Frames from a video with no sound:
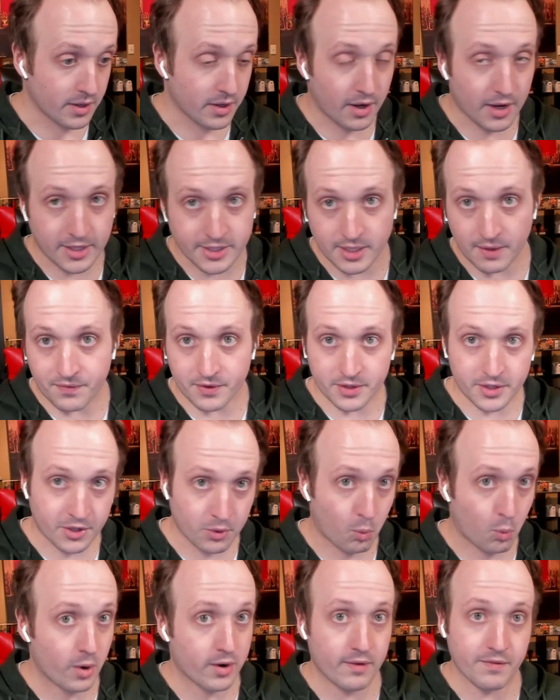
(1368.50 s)
except for you're
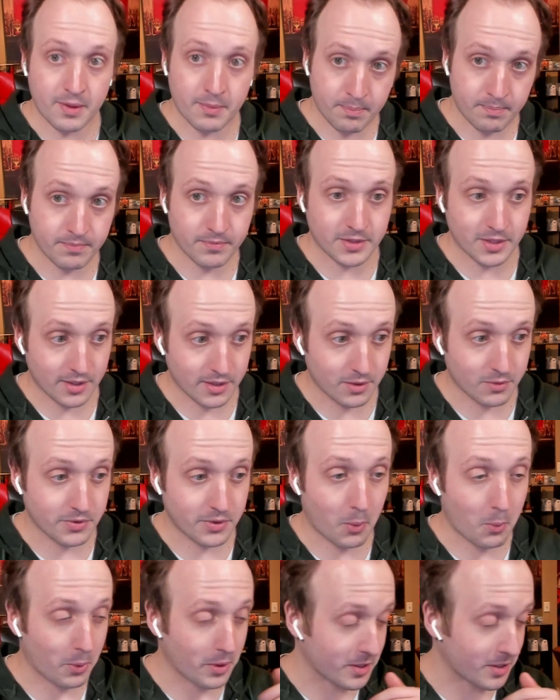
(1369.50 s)
one of the the, the
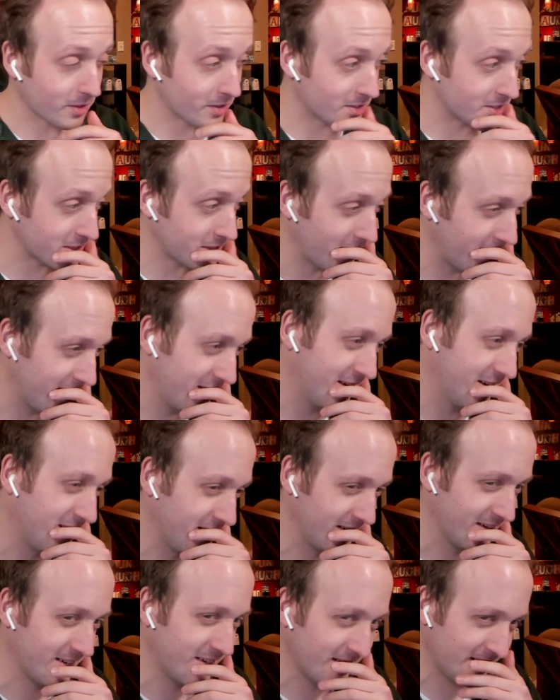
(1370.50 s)
workers.
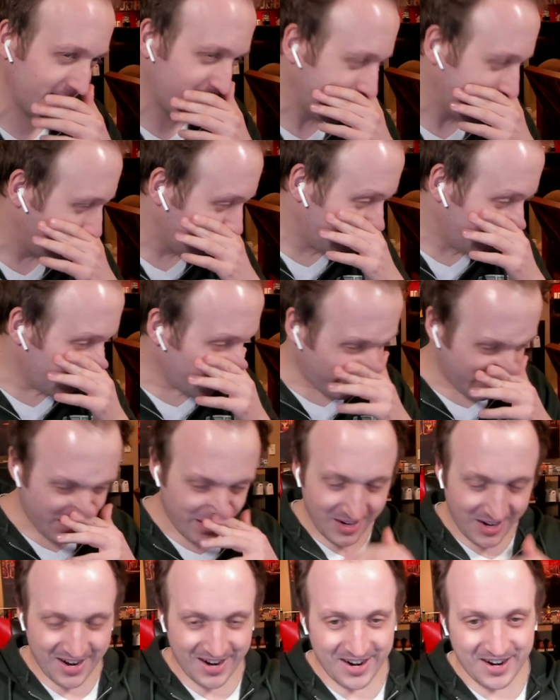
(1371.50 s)

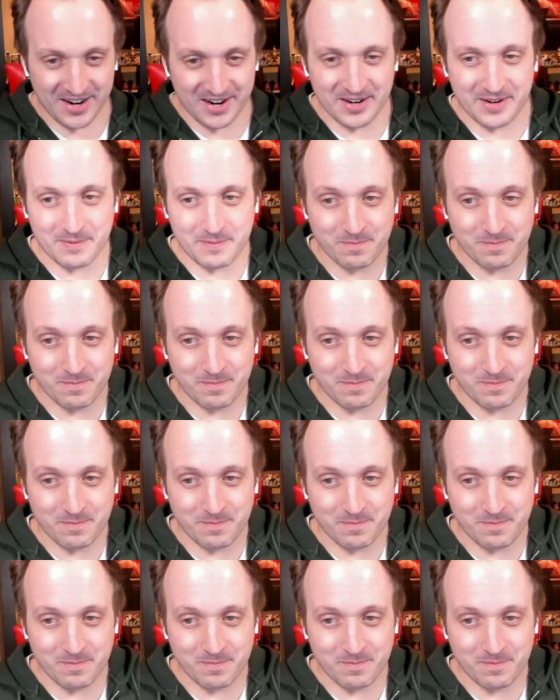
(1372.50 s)
uh,